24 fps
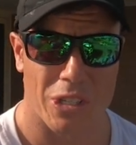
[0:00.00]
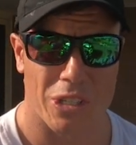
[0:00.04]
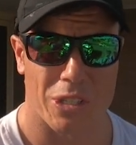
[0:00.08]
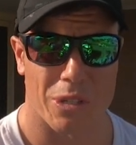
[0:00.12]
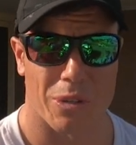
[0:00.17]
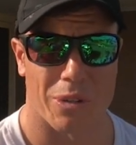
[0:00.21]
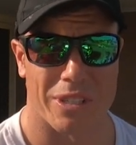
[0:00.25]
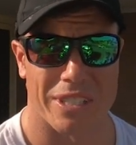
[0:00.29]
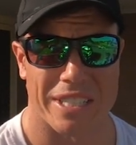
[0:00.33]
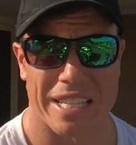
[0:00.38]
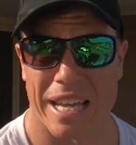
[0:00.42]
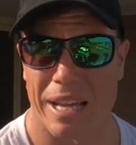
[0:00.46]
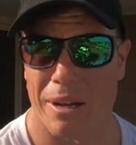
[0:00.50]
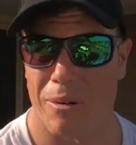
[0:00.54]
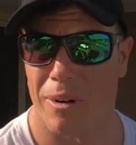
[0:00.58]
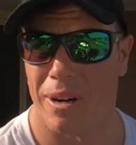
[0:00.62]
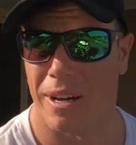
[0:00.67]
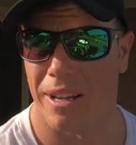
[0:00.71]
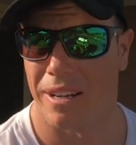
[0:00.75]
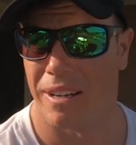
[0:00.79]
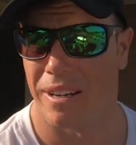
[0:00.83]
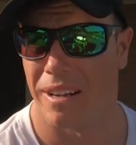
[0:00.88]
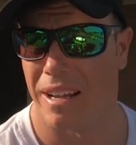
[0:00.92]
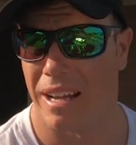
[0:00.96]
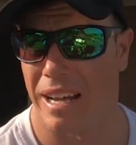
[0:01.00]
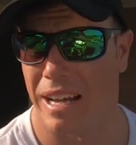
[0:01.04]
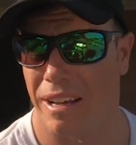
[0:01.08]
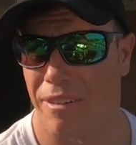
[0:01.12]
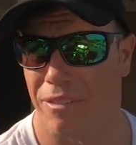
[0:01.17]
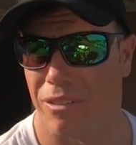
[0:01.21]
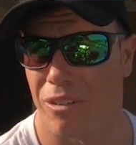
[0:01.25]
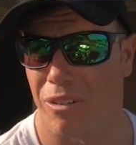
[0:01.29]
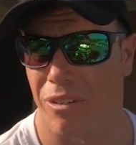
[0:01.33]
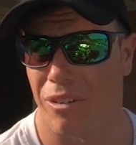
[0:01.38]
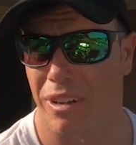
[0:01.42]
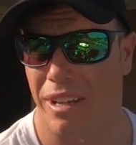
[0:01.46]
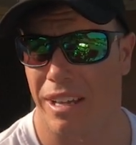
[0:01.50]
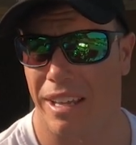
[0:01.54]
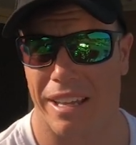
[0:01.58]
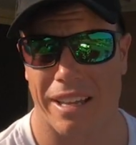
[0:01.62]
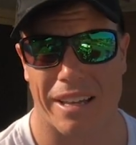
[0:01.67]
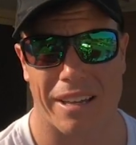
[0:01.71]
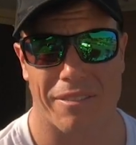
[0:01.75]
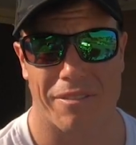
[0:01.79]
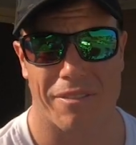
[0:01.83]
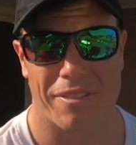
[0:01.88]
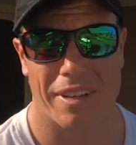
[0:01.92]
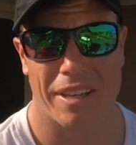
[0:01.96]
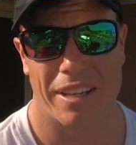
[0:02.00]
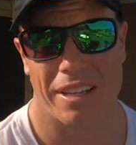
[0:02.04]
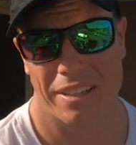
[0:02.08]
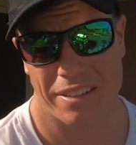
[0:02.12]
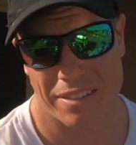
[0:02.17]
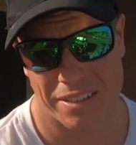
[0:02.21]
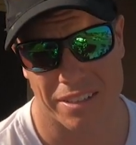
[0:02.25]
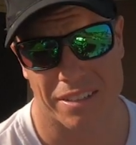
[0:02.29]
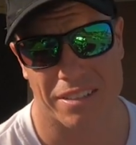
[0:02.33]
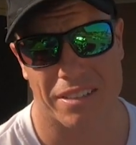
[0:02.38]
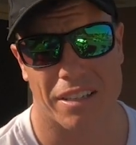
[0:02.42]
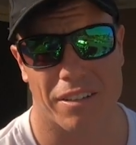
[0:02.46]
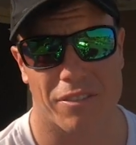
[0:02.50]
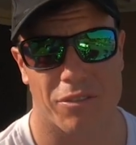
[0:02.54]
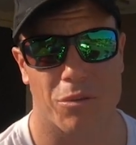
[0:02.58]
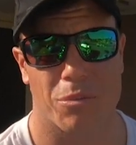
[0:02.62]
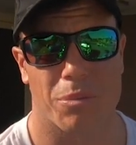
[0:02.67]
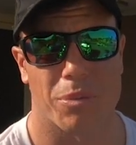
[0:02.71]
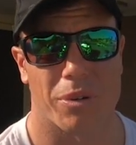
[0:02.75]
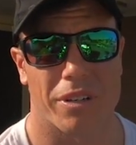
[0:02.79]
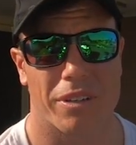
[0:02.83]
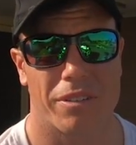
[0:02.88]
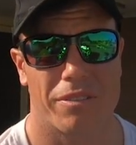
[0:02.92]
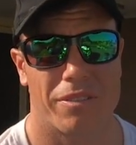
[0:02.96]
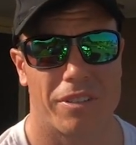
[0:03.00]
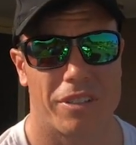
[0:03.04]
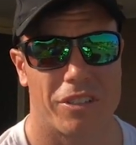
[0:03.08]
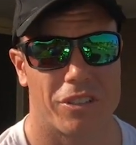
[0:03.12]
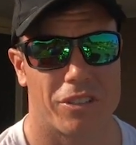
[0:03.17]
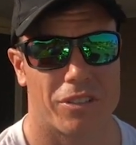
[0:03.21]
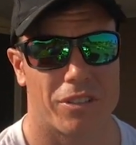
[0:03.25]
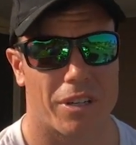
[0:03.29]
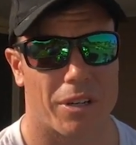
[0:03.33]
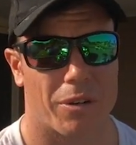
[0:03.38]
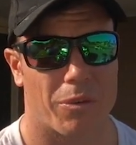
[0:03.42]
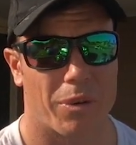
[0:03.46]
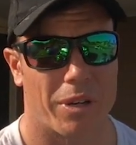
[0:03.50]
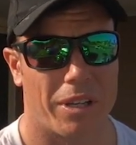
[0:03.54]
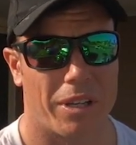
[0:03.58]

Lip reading: So on day 1, after a fairly successful pre-fish,